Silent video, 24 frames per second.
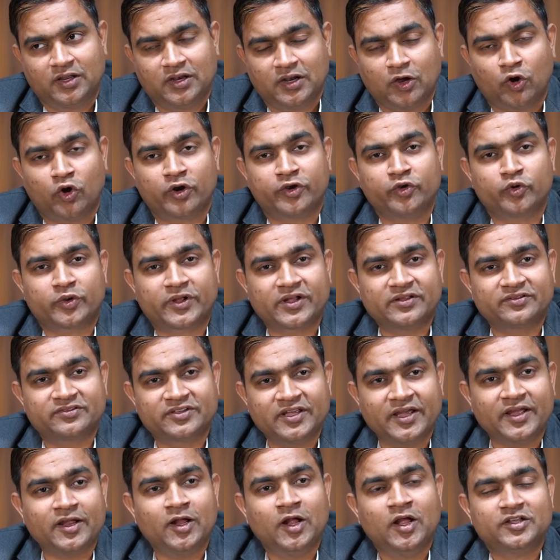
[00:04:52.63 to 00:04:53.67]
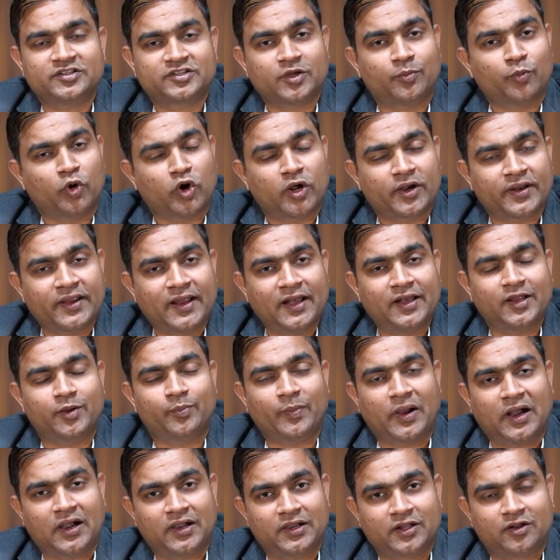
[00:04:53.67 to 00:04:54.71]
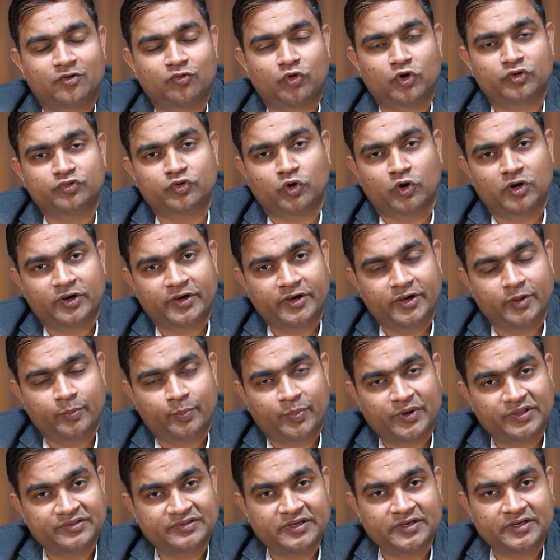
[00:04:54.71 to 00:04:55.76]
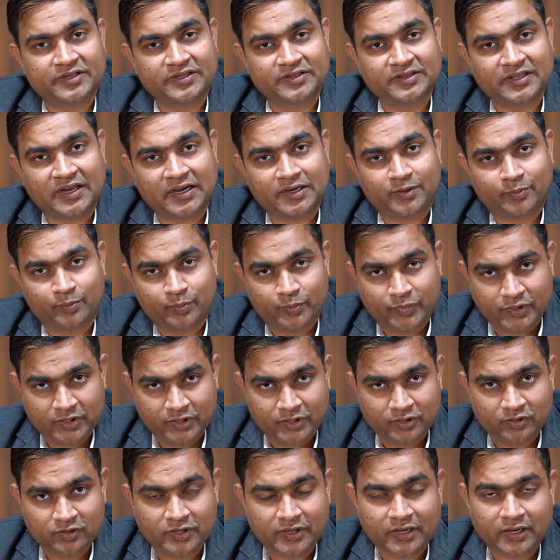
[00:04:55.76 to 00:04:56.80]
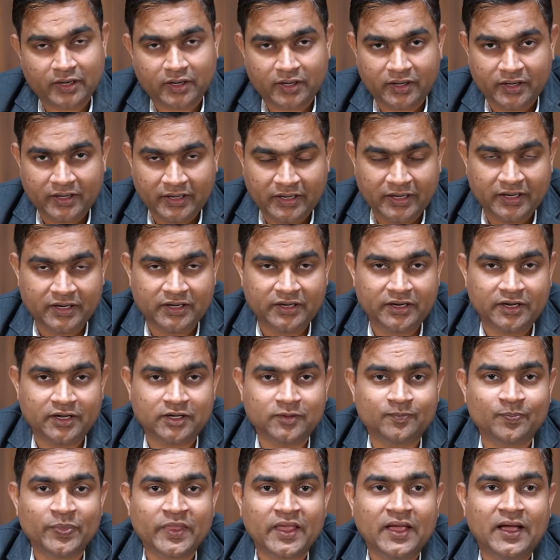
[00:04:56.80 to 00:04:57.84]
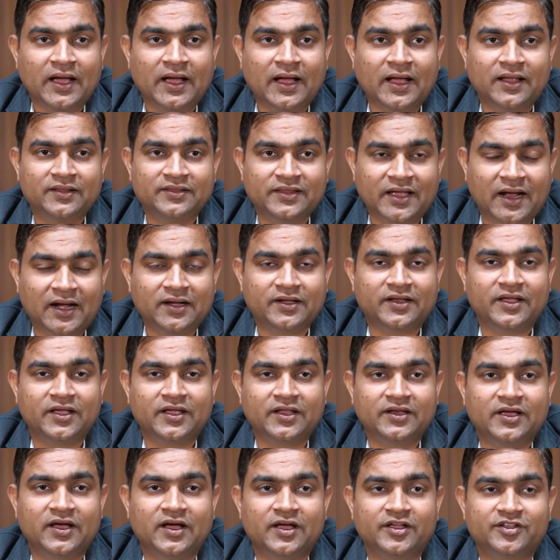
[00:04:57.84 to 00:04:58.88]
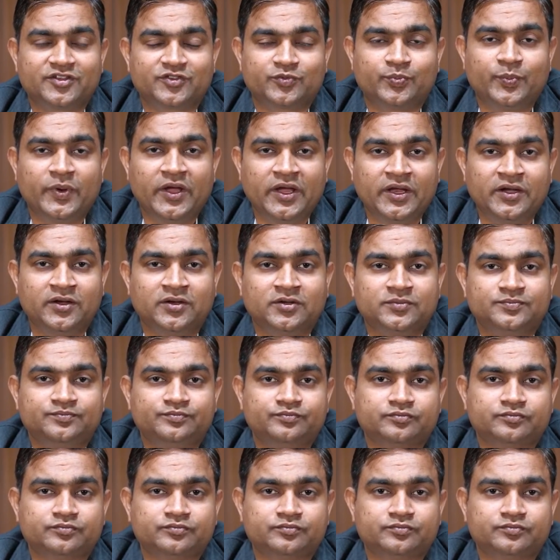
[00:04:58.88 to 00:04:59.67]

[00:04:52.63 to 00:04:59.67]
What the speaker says: or you can say some organic matter was already present in that particular area, and that area is being